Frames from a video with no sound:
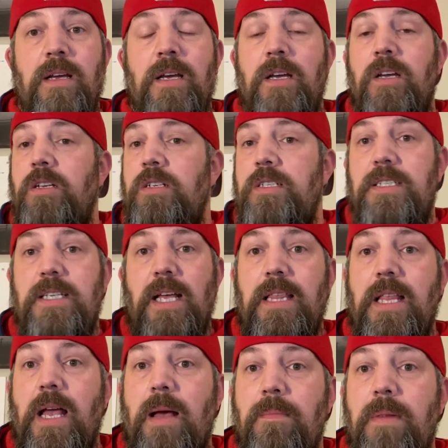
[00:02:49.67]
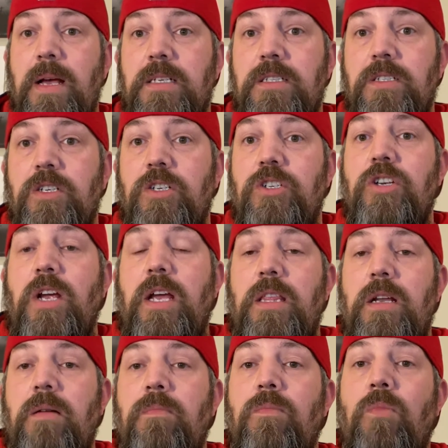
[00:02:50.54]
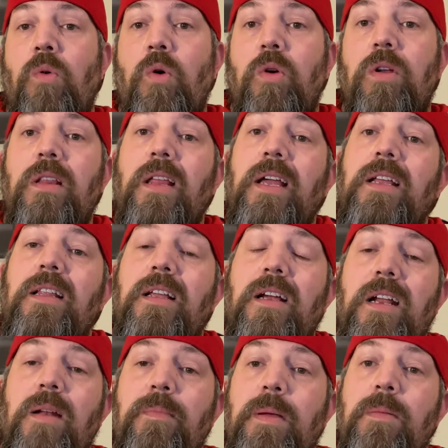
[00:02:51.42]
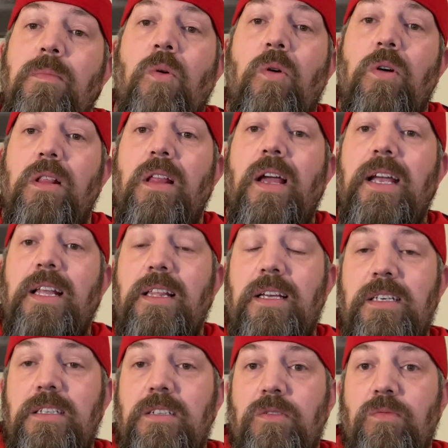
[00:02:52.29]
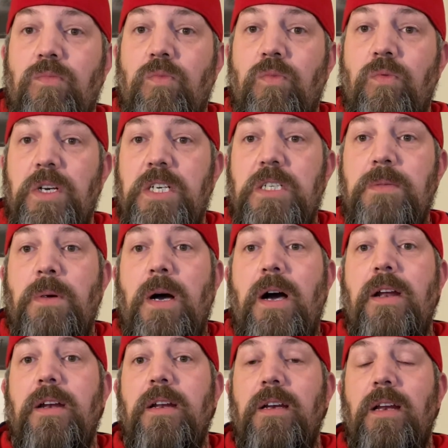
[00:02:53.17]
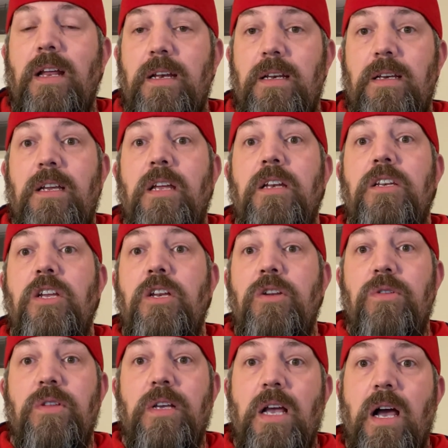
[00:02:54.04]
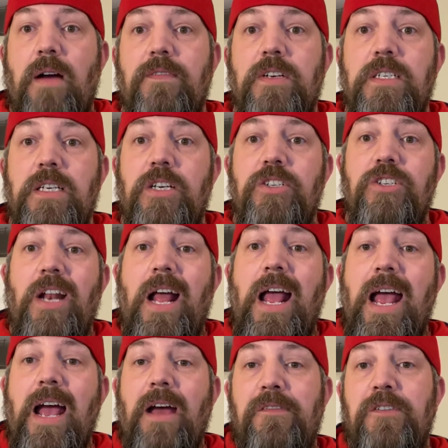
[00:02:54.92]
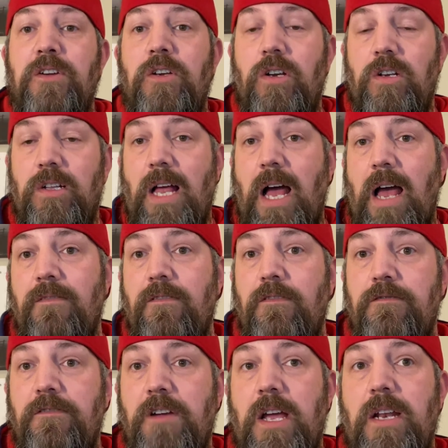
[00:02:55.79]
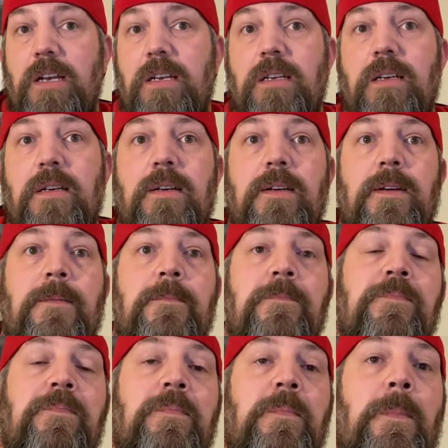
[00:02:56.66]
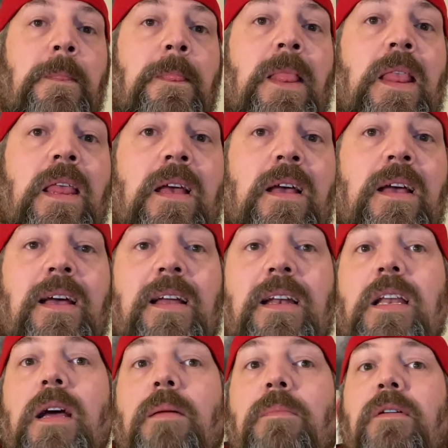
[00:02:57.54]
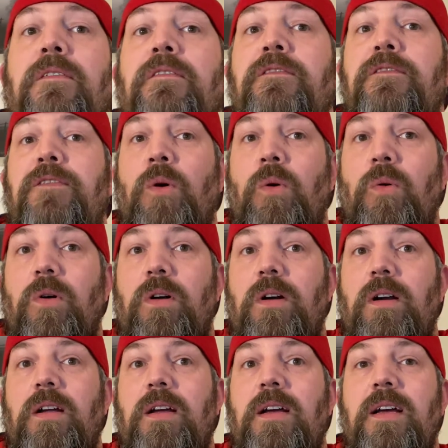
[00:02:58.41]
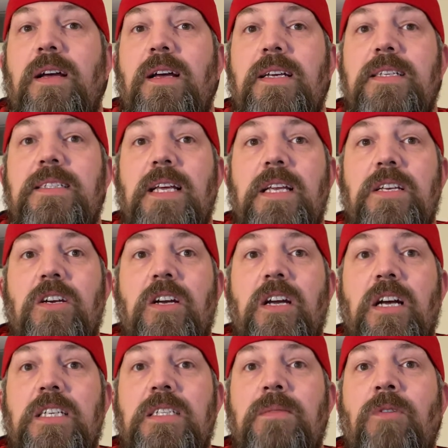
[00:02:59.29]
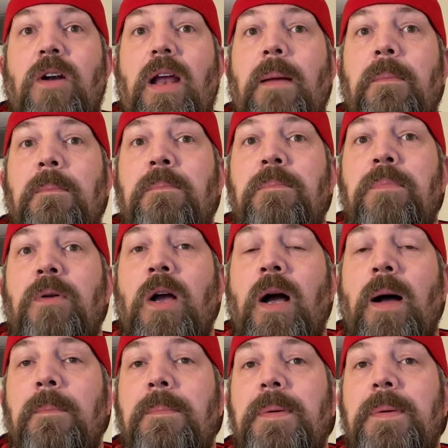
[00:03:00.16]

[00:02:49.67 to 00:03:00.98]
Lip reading: send that message, and they're going to be more likely to respond and continue the conversation after your live event. Number 4, send your customer a company